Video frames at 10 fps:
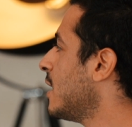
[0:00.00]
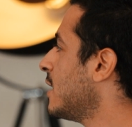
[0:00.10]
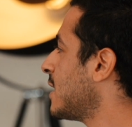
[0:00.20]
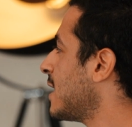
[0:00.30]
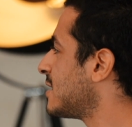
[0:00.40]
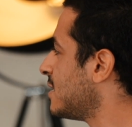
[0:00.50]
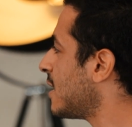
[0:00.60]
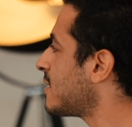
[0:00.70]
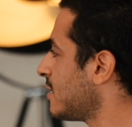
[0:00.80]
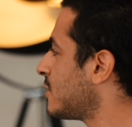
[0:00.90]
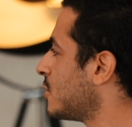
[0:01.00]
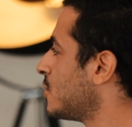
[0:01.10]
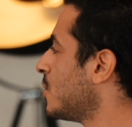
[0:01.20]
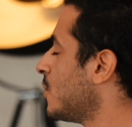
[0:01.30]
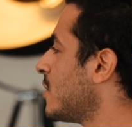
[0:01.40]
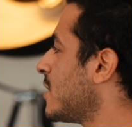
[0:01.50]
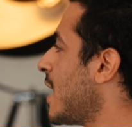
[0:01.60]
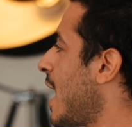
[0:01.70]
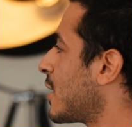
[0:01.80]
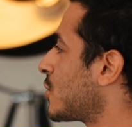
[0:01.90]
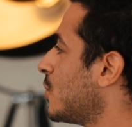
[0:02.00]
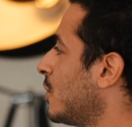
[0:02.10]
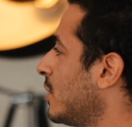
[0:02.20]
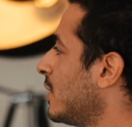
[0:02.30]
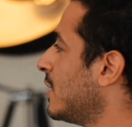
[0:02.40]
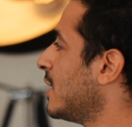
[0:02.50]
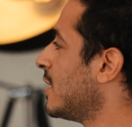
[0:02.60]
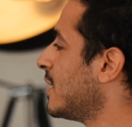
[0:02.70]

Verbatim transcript: it has nothing to do with the actual